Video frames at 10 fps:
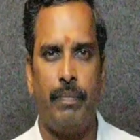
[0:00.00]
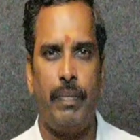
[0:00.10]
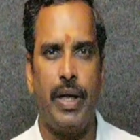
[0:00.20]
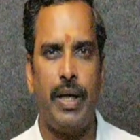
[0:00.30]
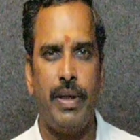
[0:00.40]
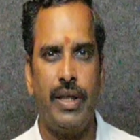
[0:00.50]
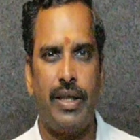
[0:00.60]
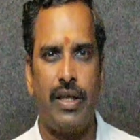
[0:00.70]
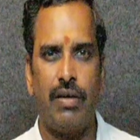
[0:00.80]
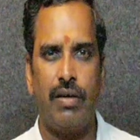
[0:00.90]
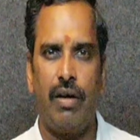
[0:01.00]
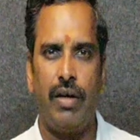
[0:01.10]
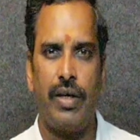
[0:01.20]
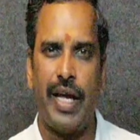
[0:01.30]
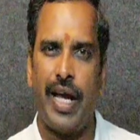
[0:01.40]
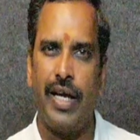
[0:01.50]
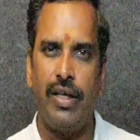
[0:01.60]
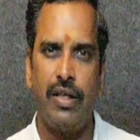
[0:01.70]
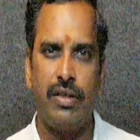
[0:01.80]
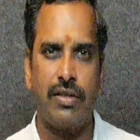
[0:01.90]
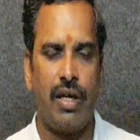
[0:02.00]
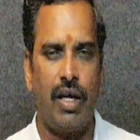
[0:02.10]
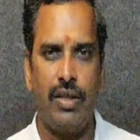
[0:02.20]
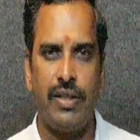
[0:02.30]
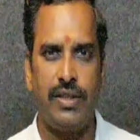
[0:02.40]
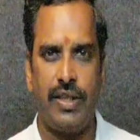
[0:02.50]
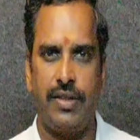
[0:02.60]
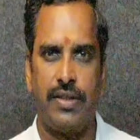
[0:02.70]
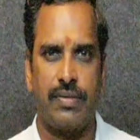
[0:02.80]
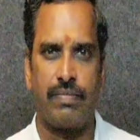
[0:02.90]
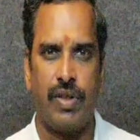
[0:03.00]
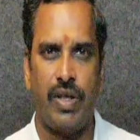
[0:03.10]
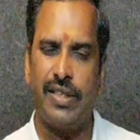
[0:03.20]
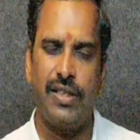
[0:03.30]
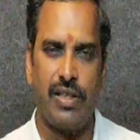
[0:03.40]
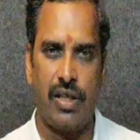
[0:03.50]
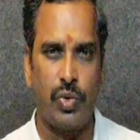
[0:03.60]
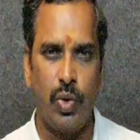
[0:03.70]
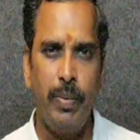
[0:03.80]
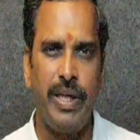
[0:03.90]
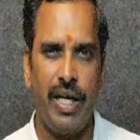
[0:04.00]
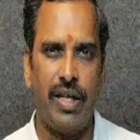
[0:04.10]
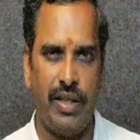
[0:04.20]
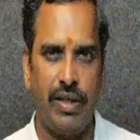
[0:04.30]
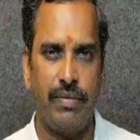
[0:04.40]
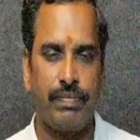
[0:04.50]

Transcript: perimeter, triangles, all these things, etc. So many are there.